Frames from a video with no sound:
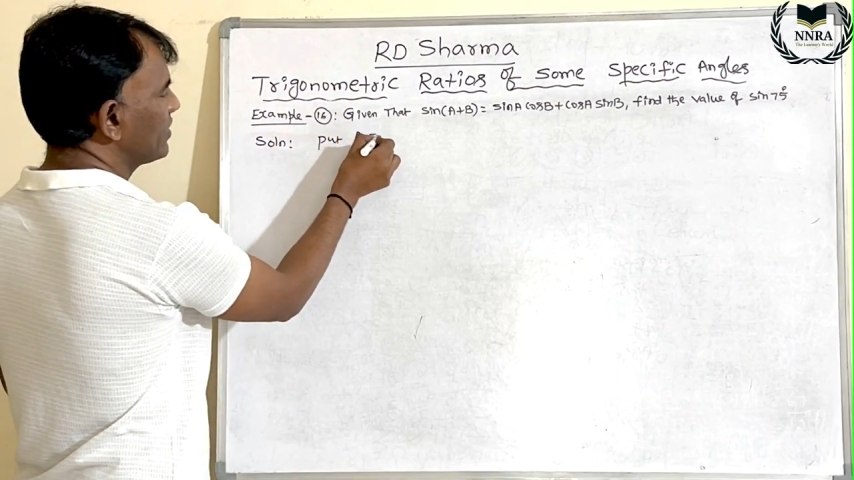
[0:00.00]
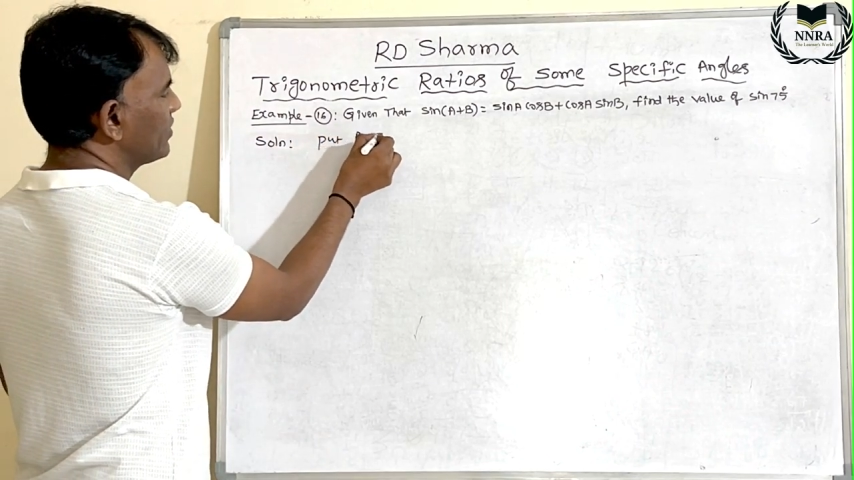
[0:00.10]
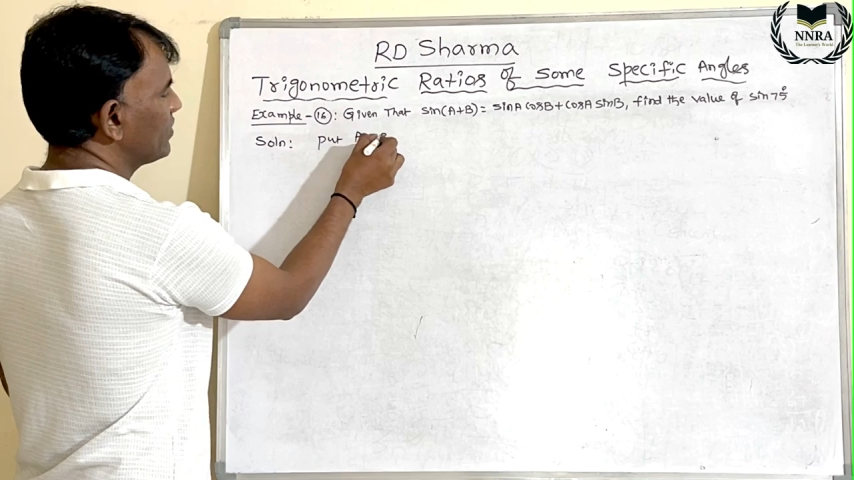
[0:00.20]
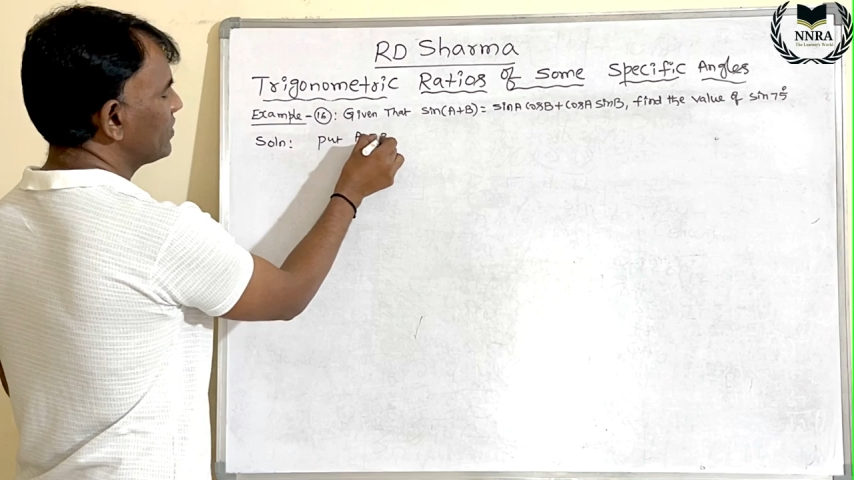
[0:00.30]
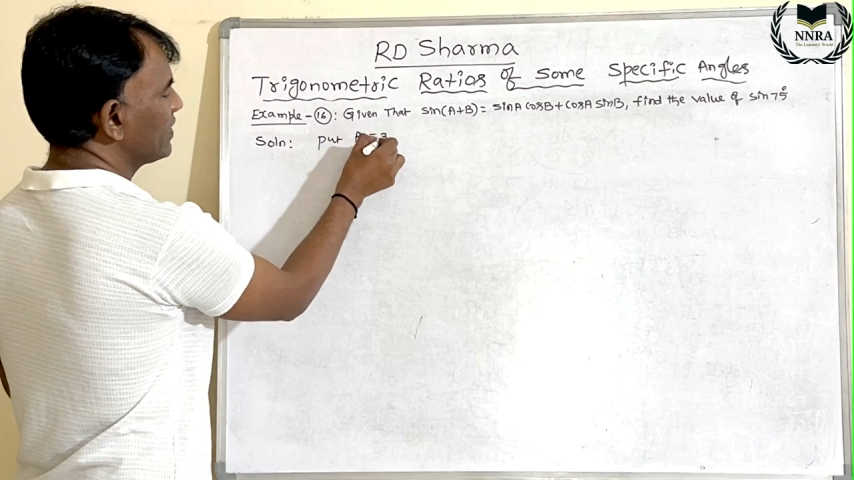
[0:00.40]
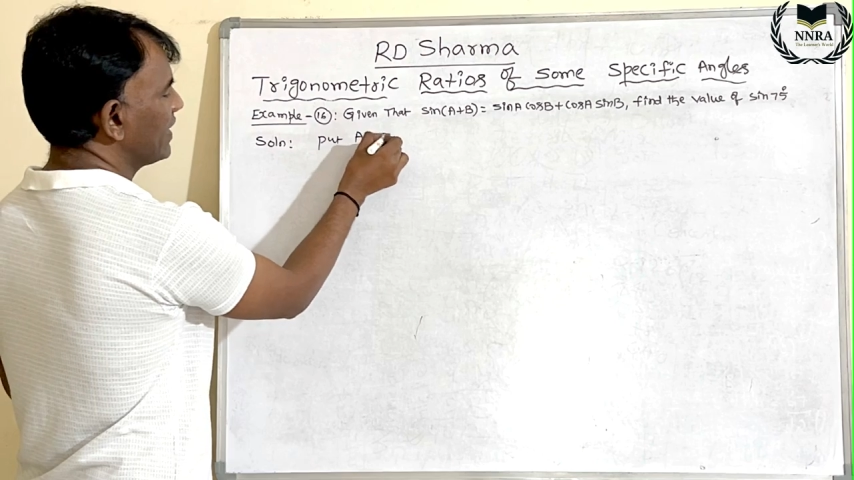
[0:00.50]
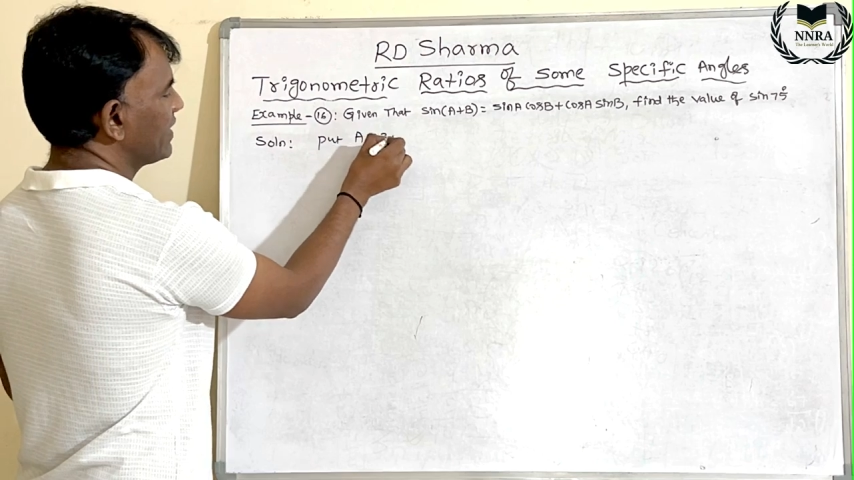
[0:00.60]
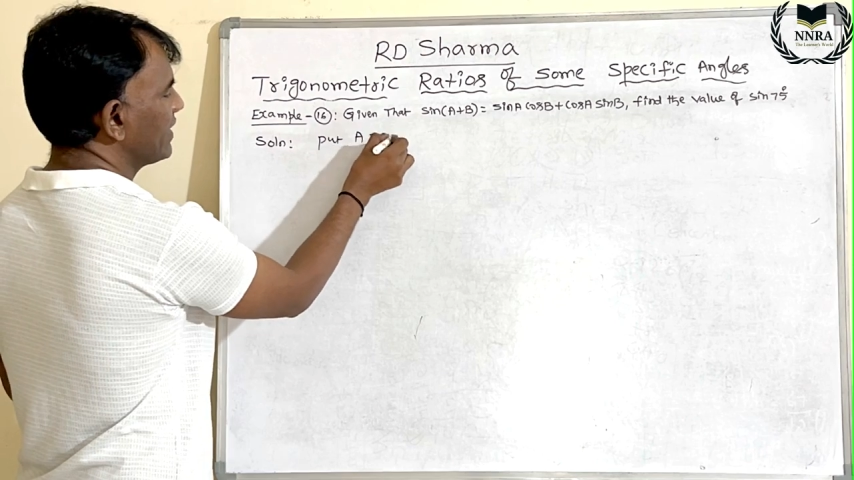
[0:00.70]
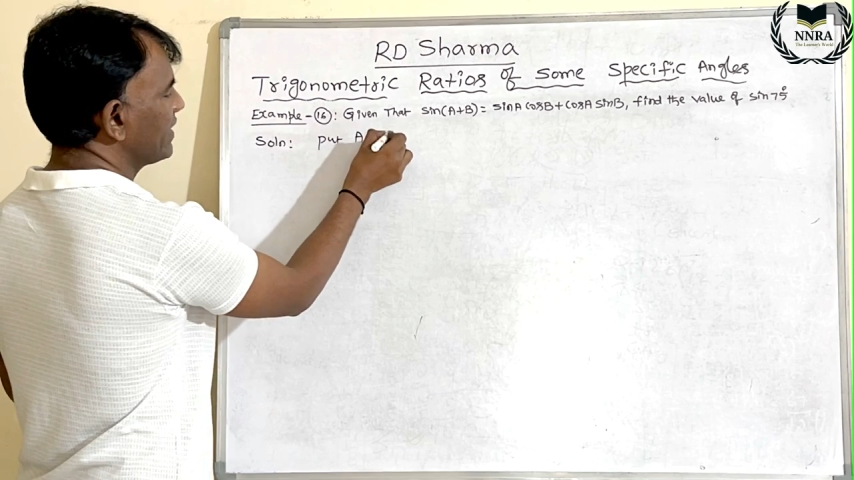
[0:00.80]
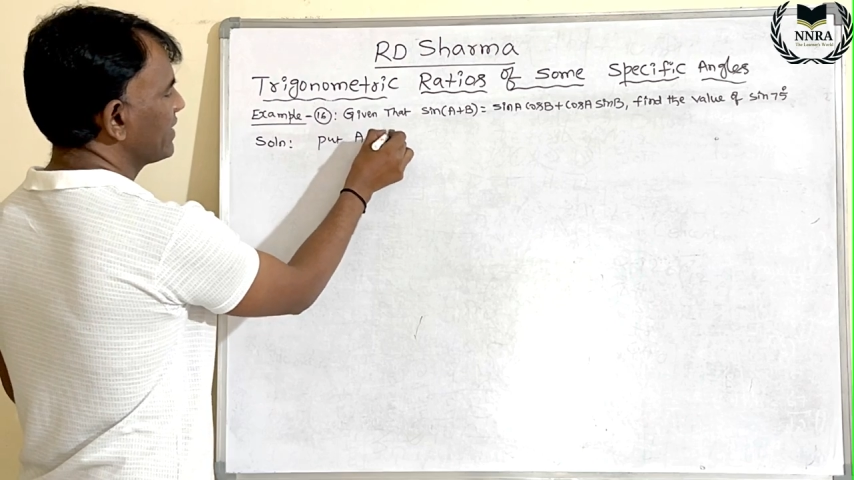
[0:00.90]
to
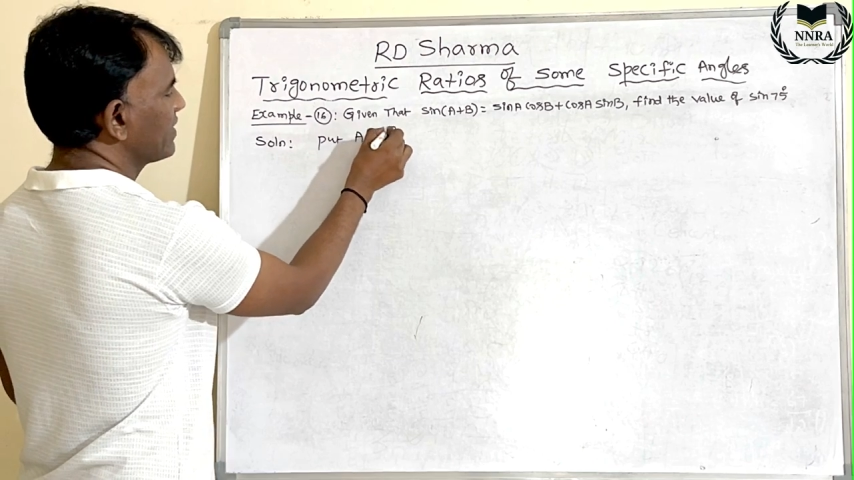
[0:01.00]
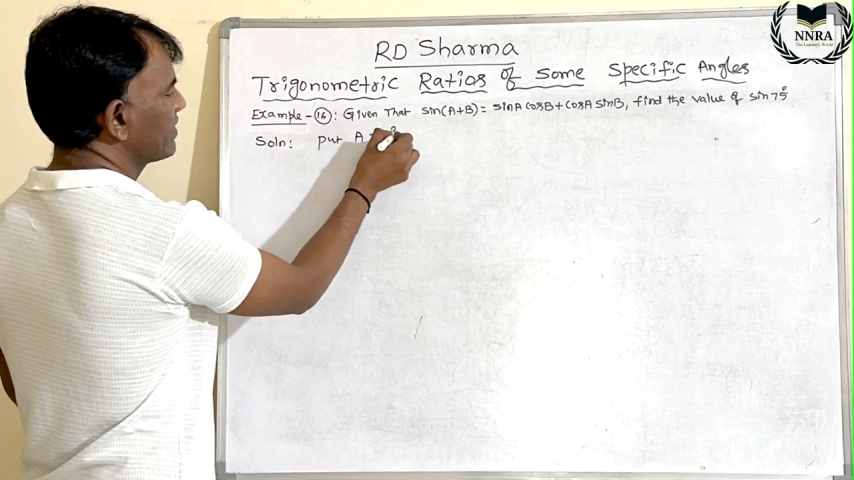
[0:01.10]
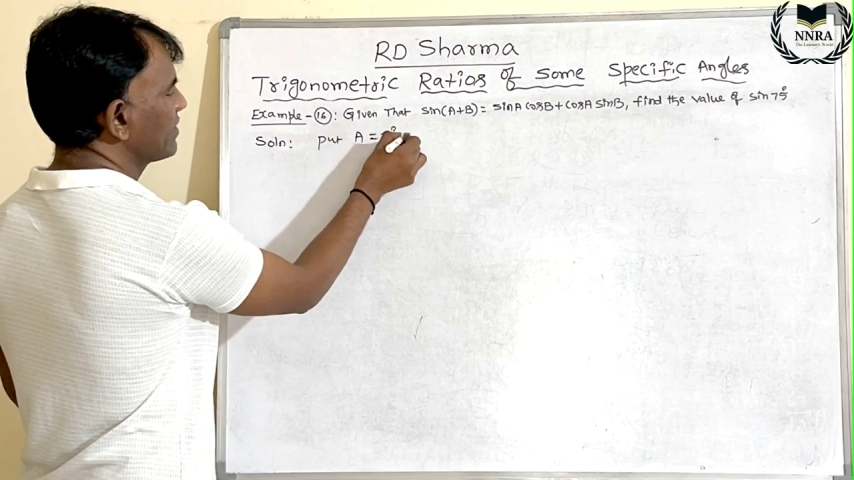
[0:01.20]
30